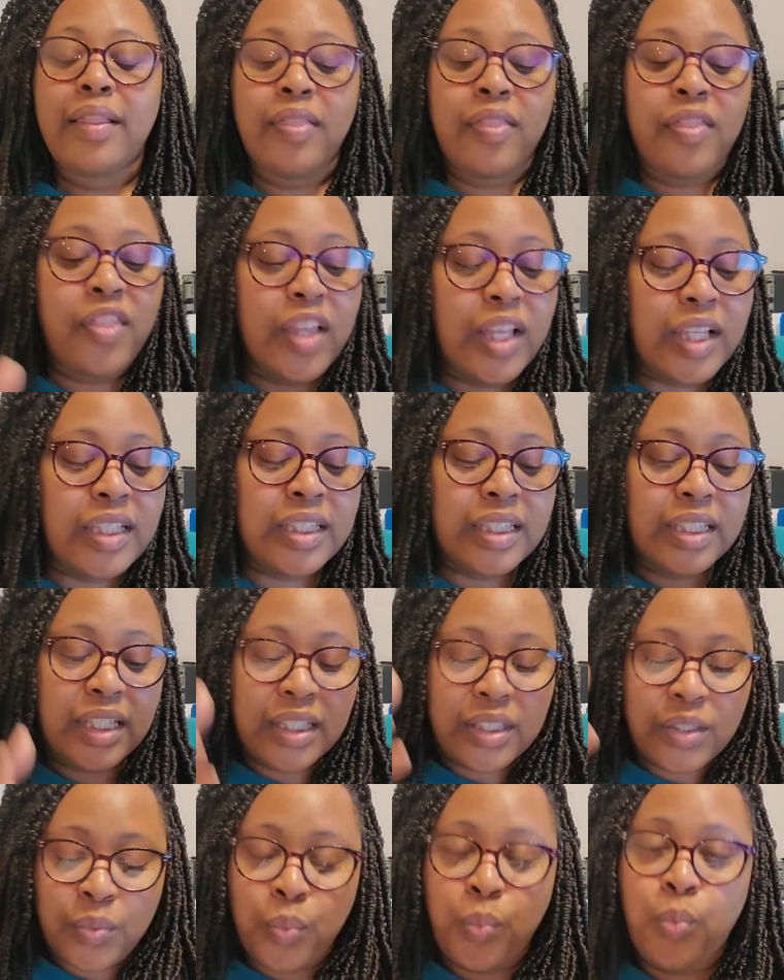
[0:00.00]
This
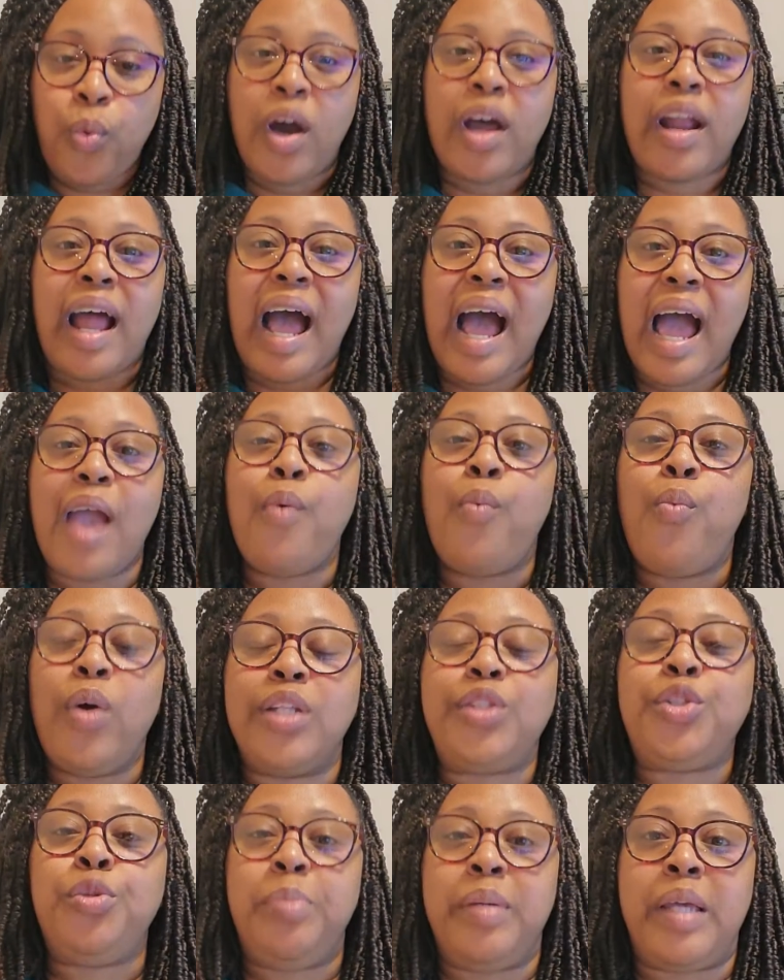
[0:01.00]
is what I
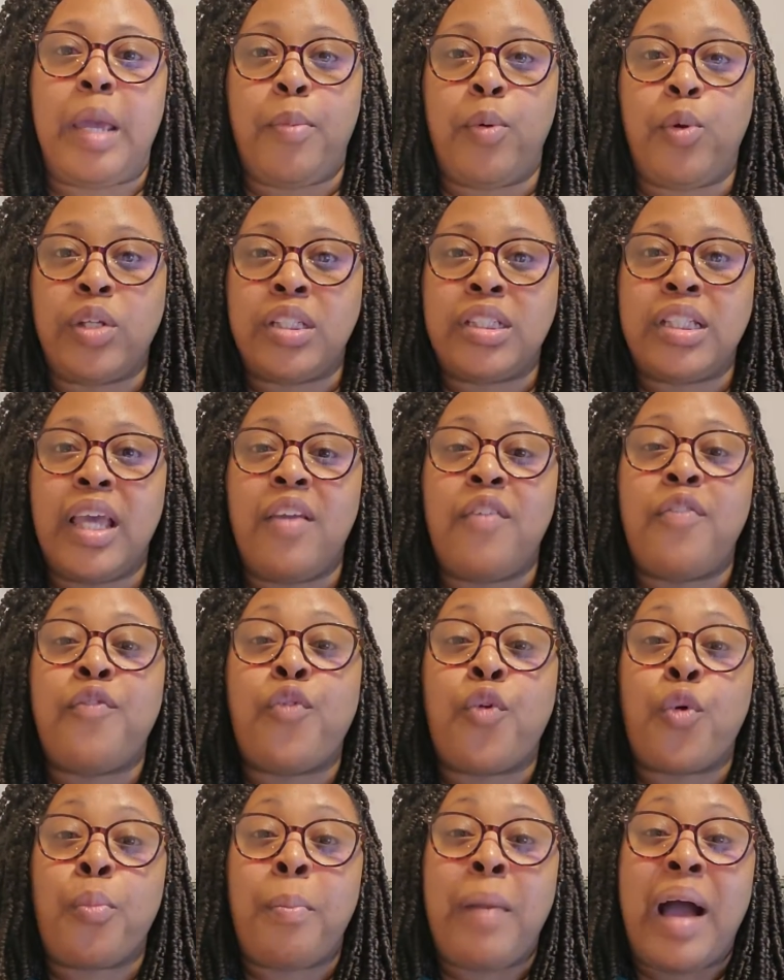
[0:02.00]
want to be able to say
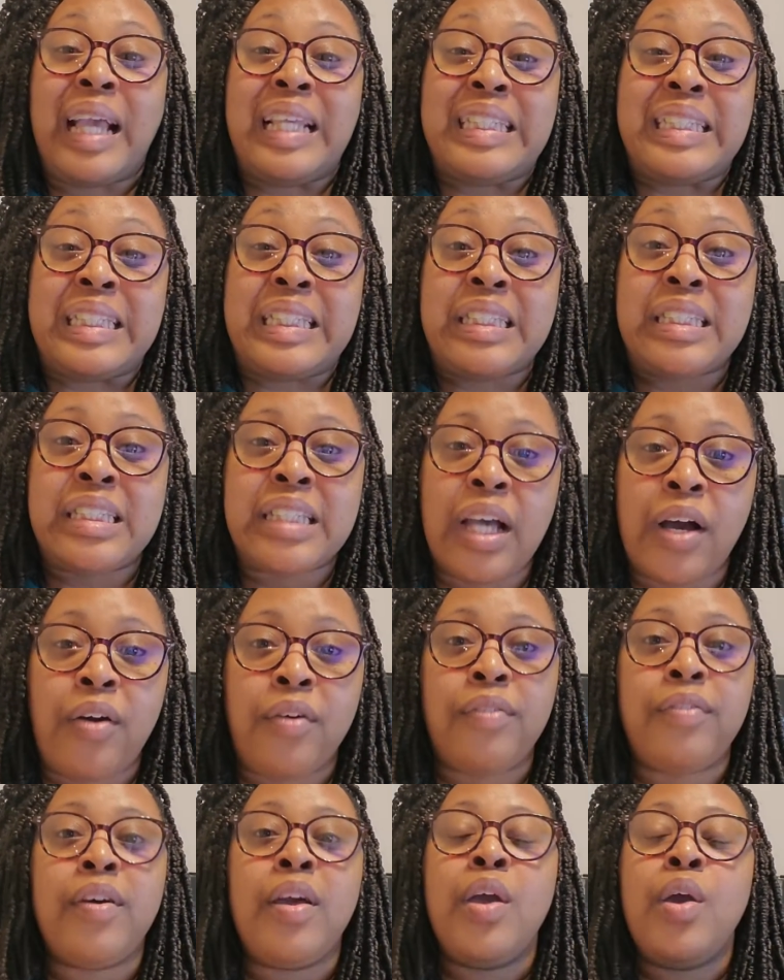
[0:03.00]
for
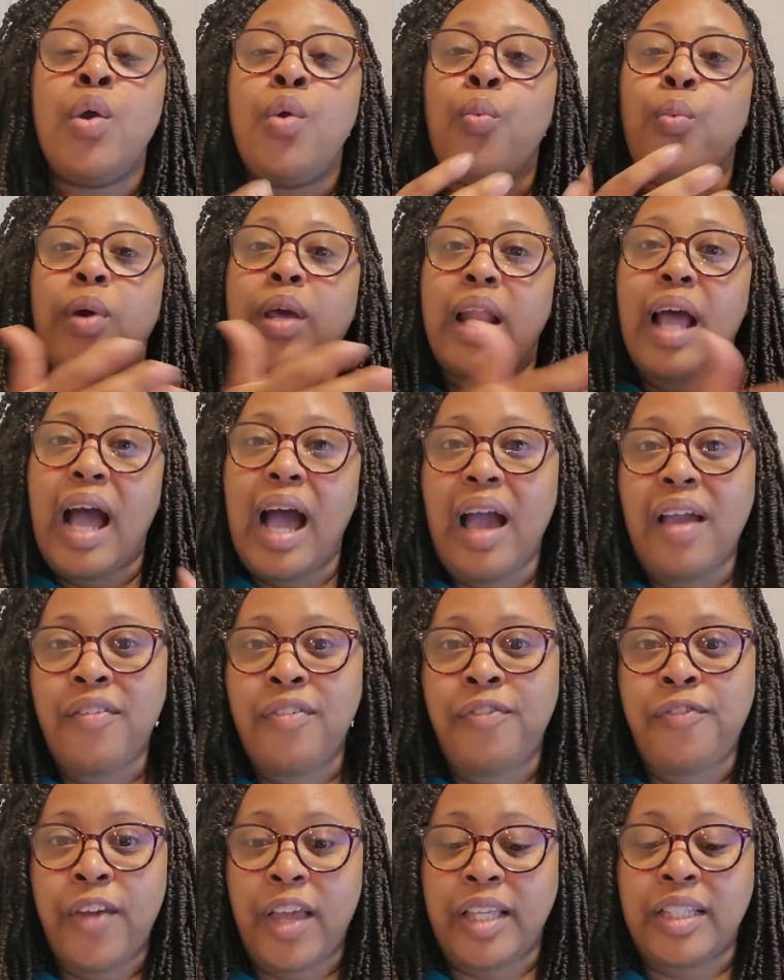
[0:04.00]
myself when I
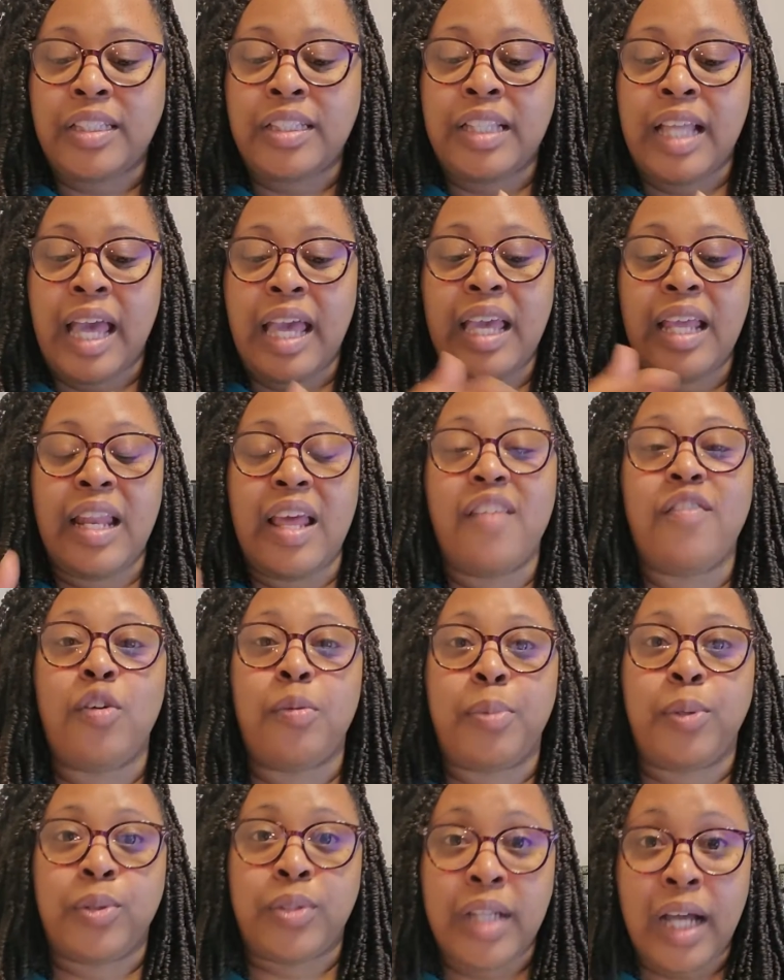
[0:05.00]
face that
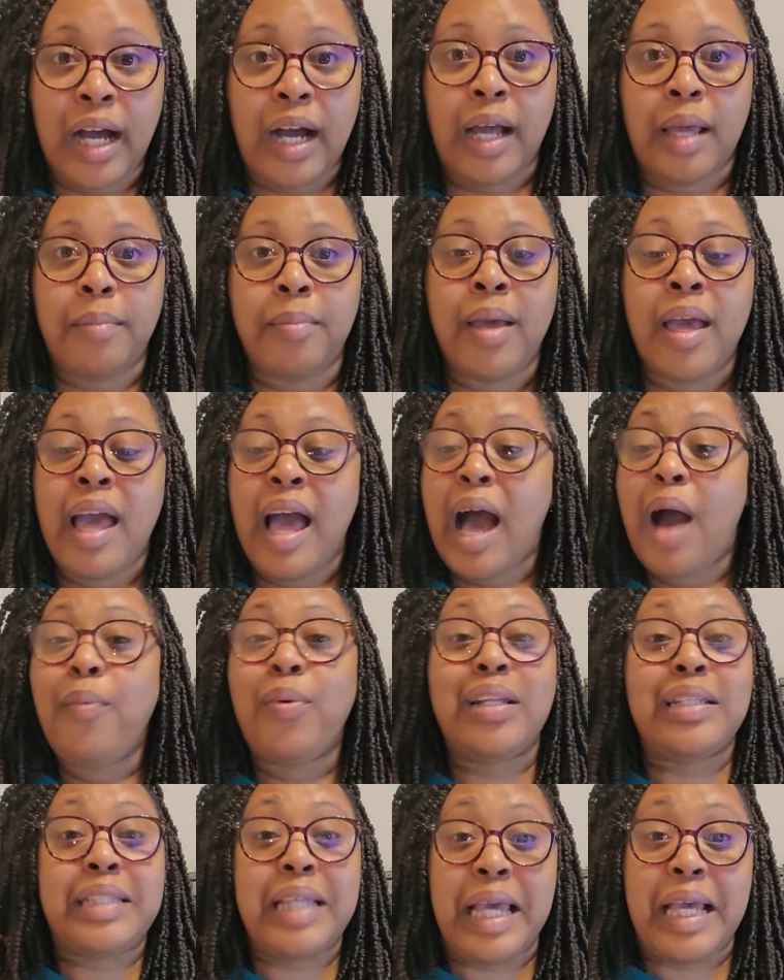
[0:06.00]
inevitable time. I
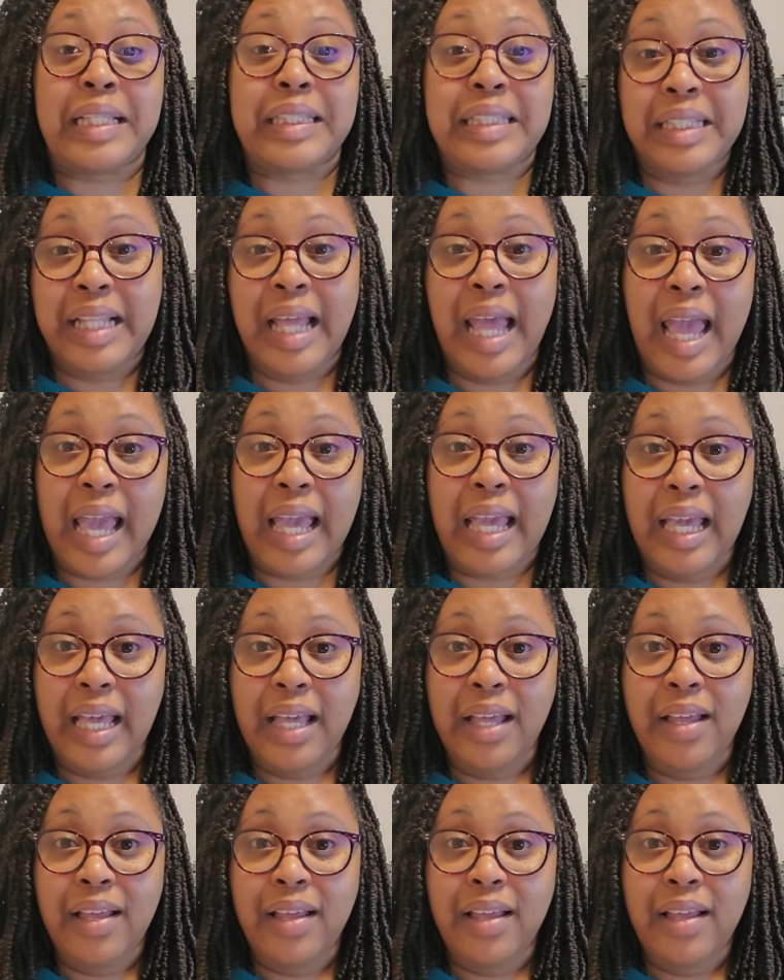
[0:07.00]
want to say it today.